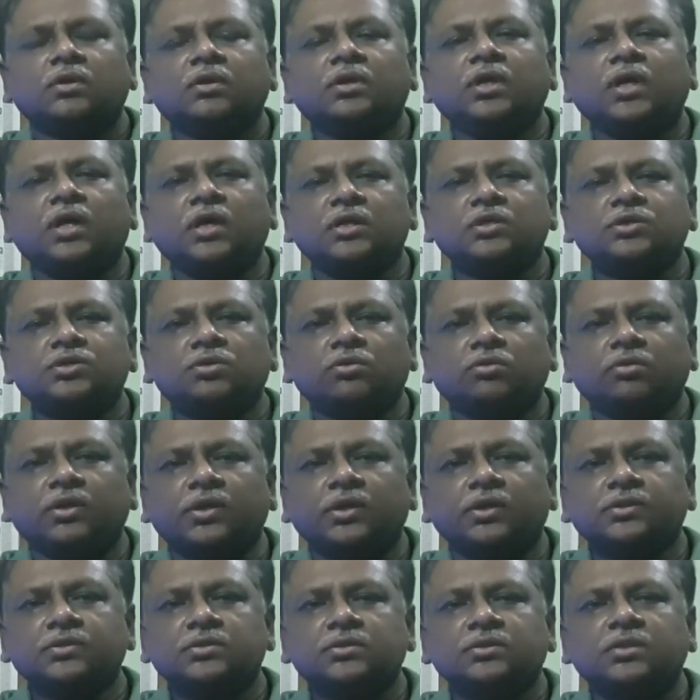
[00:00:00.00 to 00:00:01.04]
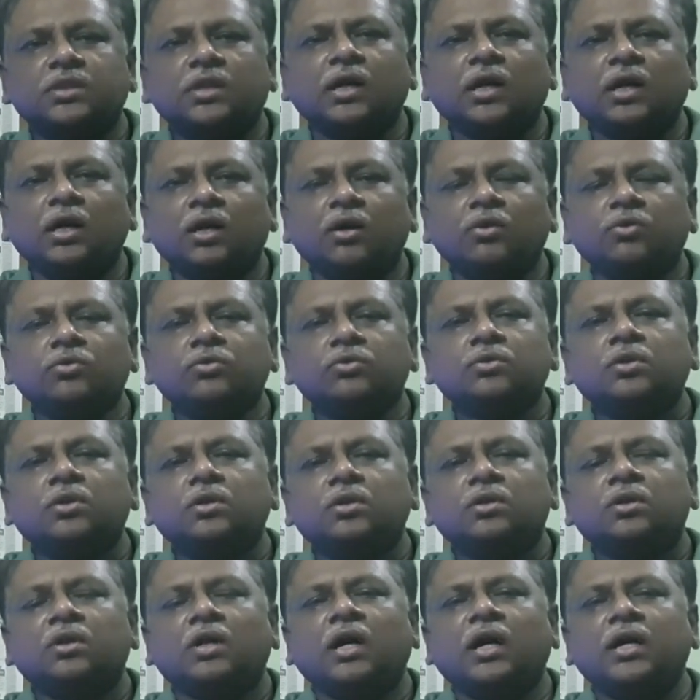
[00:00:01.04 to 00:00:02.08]
Dear students, now
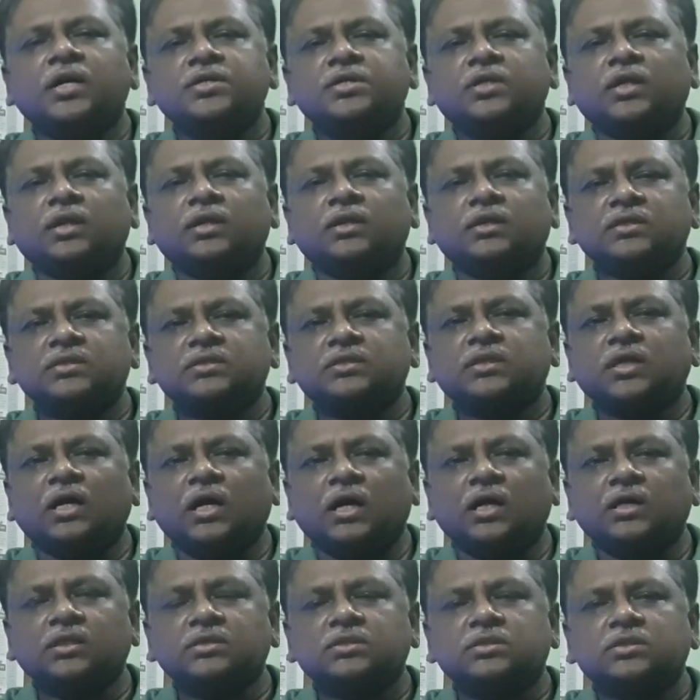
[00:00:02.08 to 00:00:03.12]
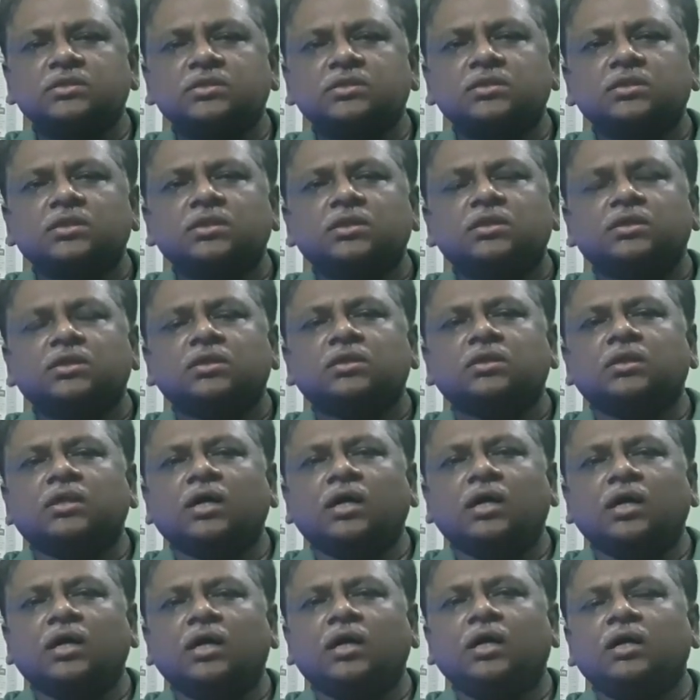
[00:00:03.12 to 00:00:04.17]
I shall discuss
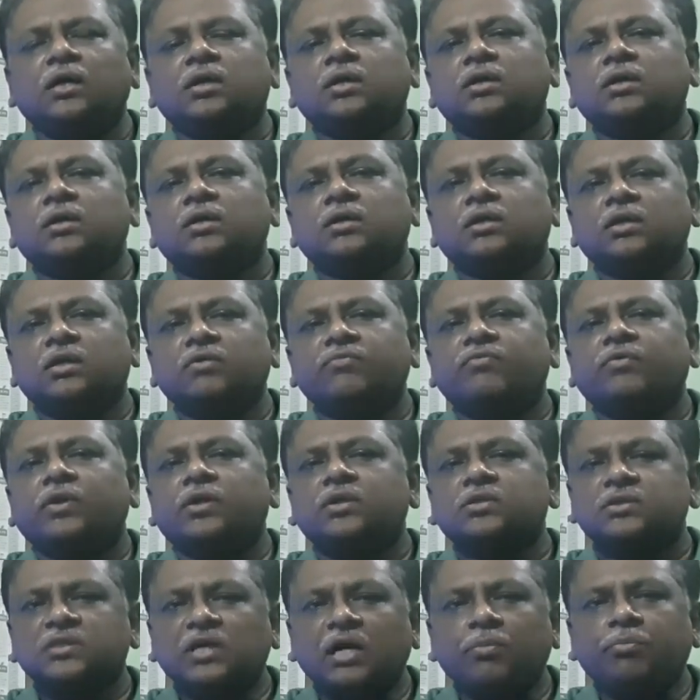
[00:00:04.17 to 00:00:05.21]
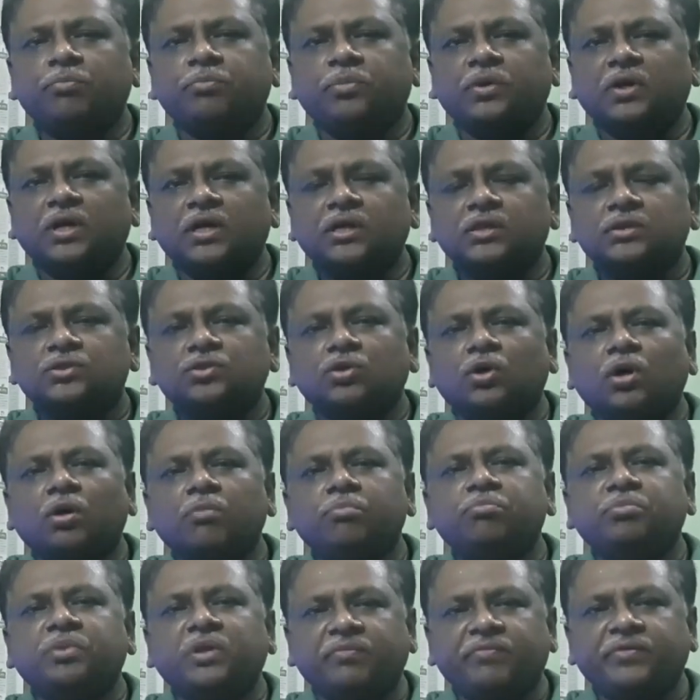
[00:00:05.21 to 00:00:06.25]
the different subparts
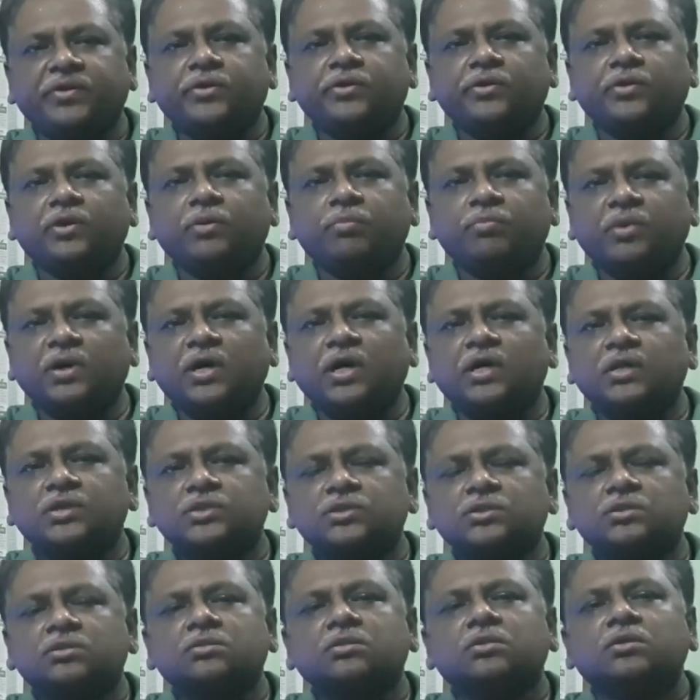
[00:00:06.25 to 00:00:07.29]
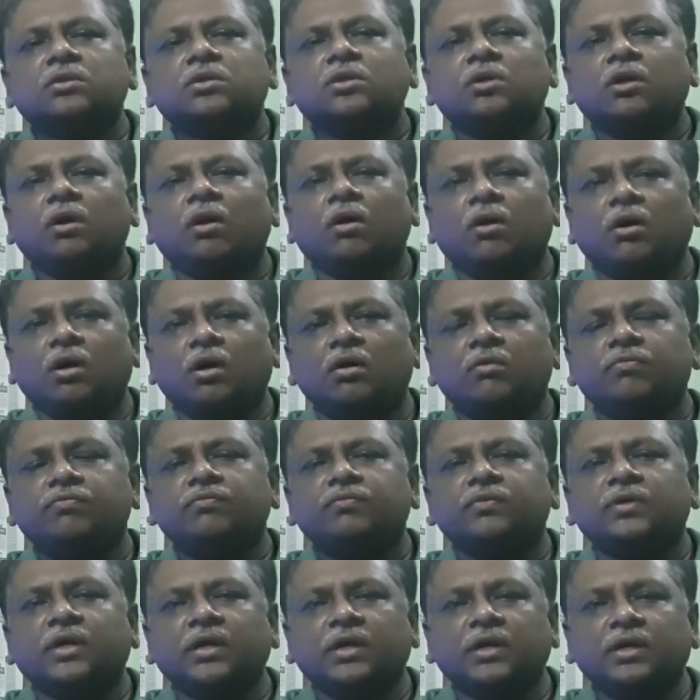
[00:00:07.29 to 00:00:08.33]
of prefatory parts of
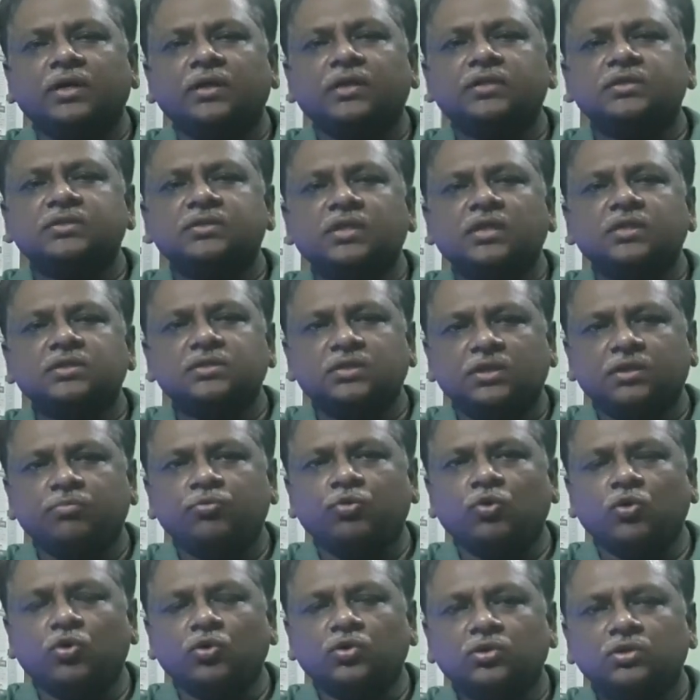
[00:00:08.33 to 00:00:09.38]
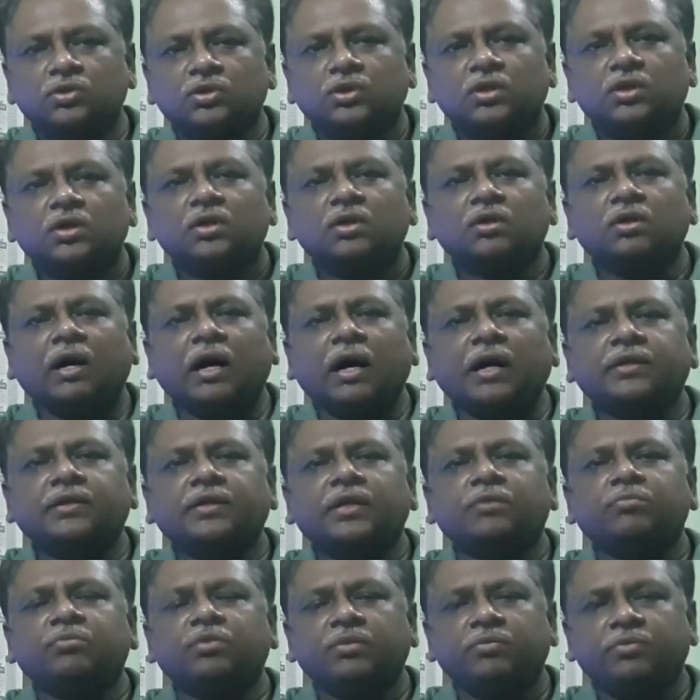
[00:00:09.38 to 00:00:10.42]
a research report.
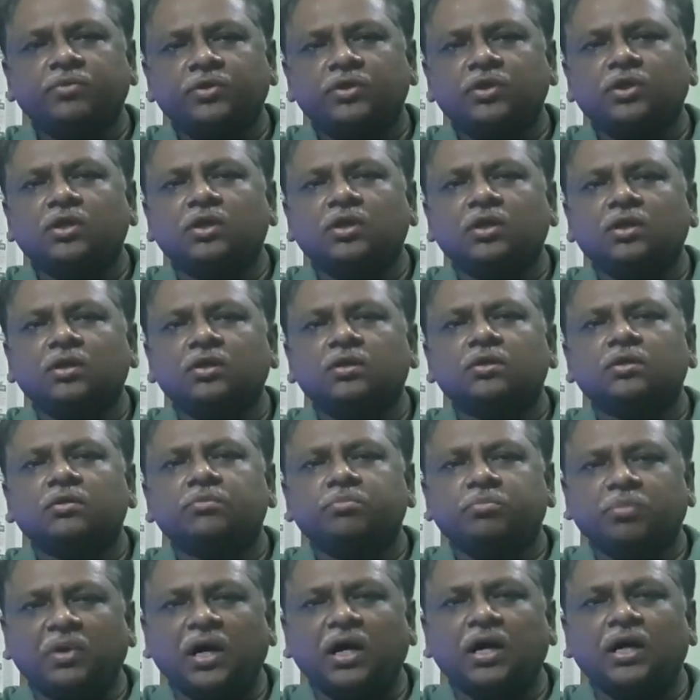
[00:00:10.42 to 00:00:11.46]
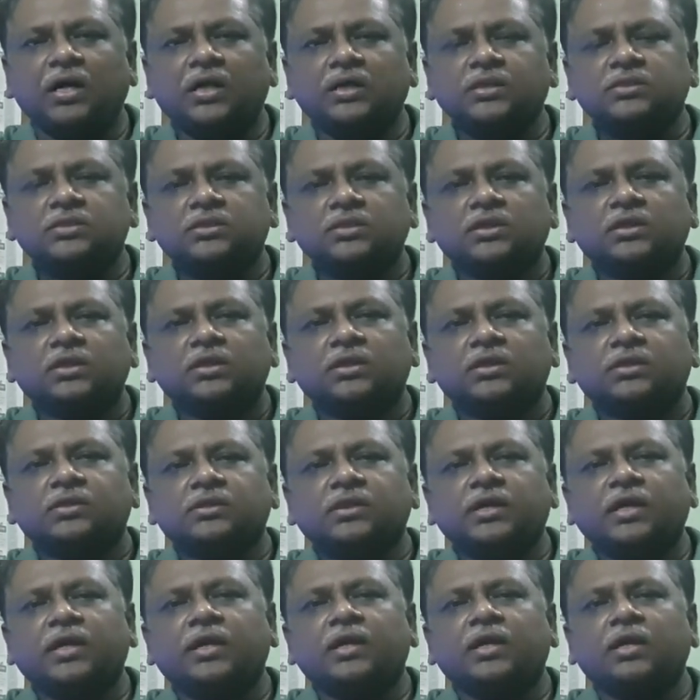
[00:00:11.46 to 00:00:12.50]
Under prefatory parts,
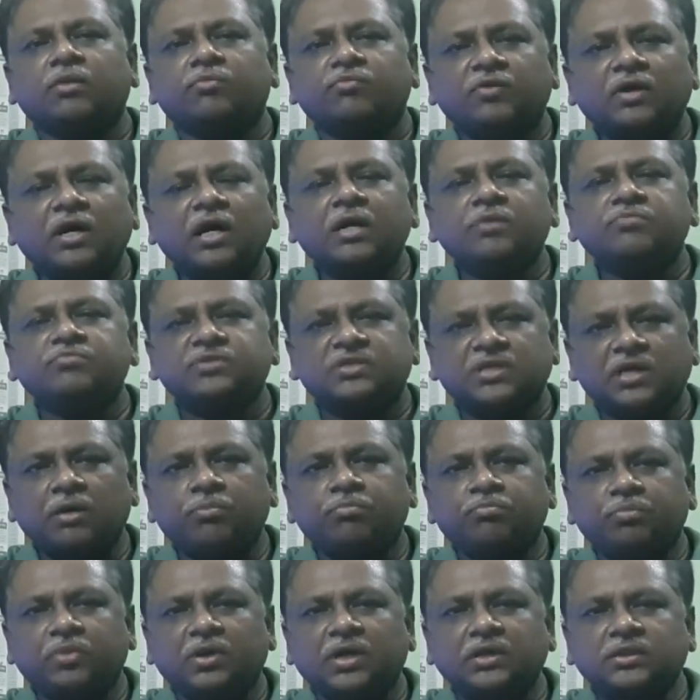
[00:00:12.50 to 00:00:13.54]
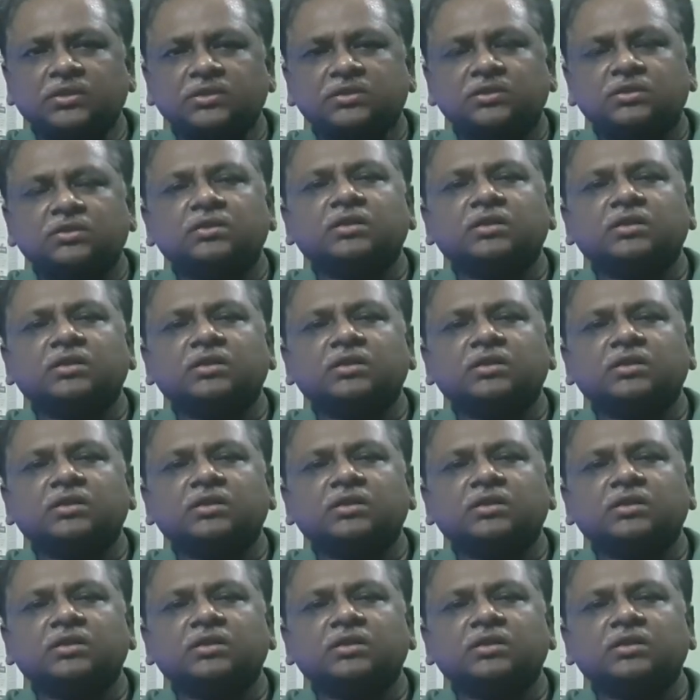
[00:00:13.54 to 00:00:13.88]
there are 5 subparts.